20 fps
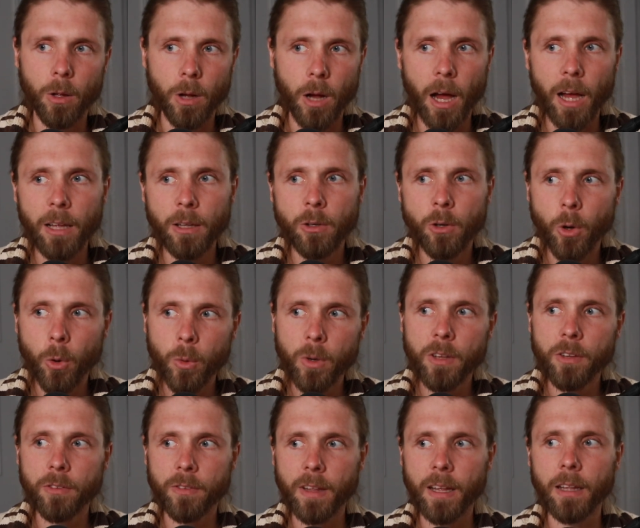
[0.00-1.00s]
I
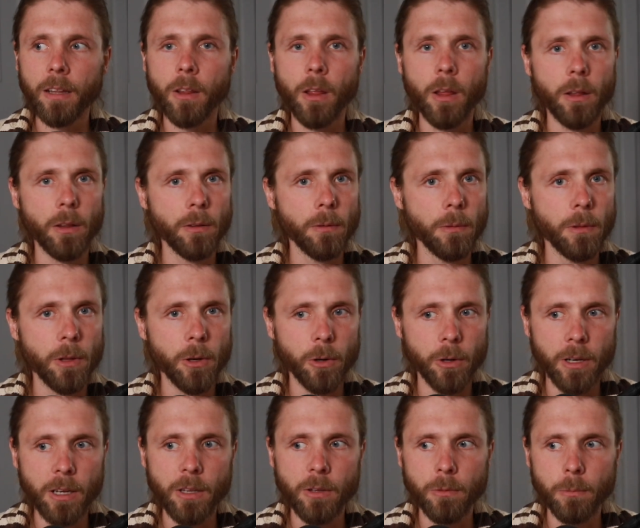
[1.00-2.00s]
noticed that there
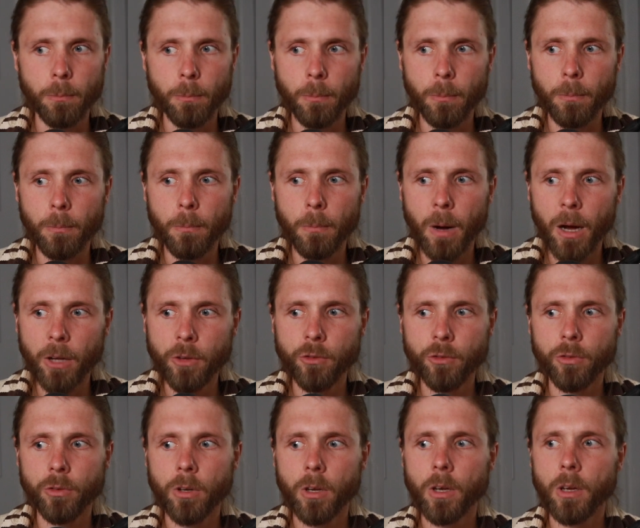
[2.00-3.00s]
is
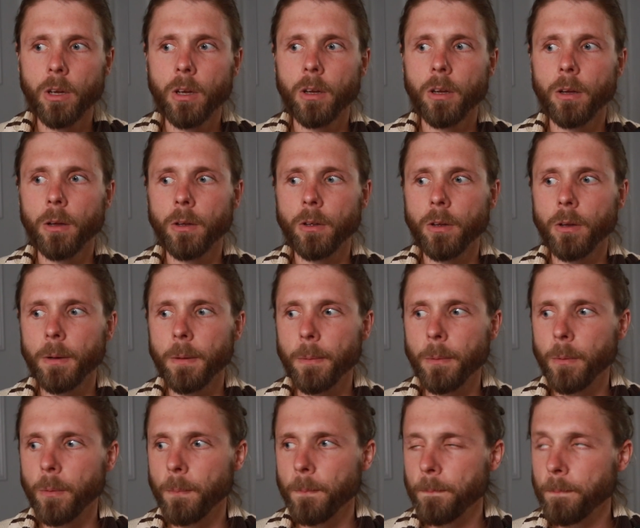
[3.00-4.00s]
much
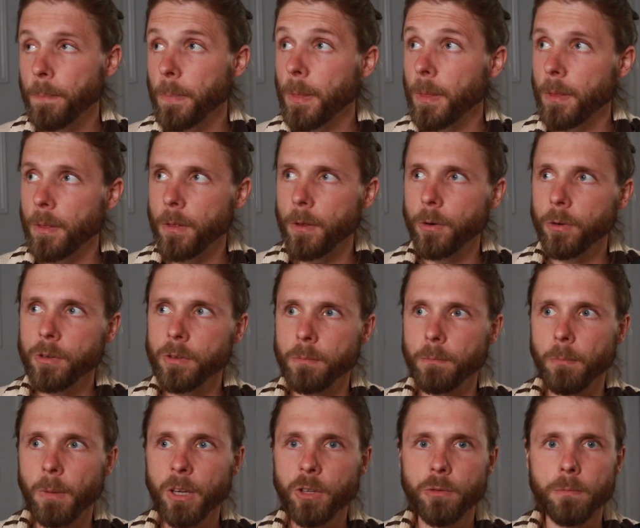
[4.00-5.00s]
there is
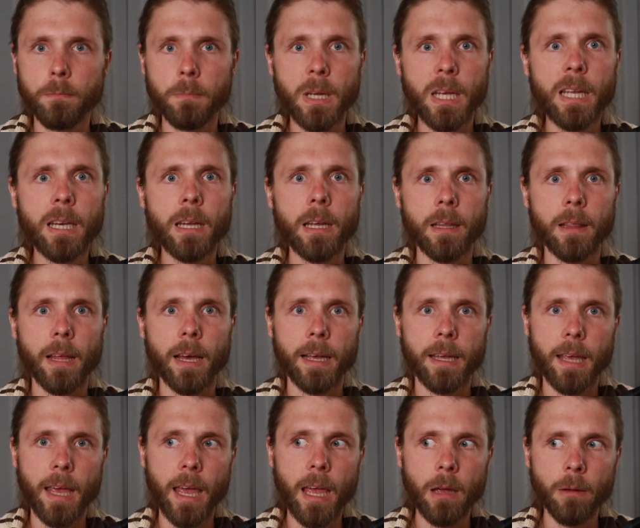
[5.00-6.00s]
much meaning that
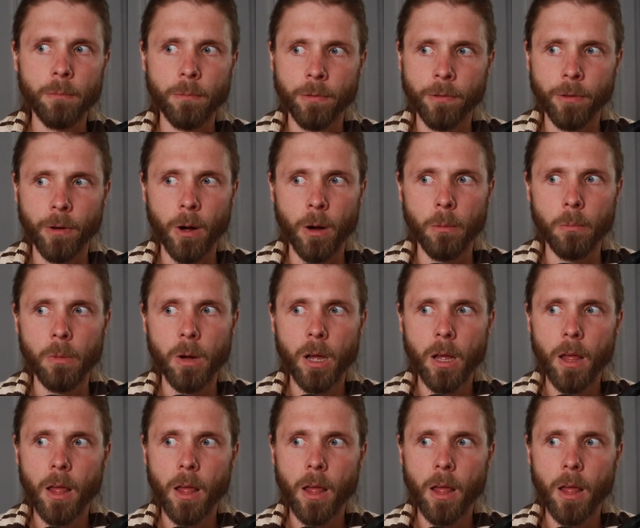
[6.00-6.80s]
came from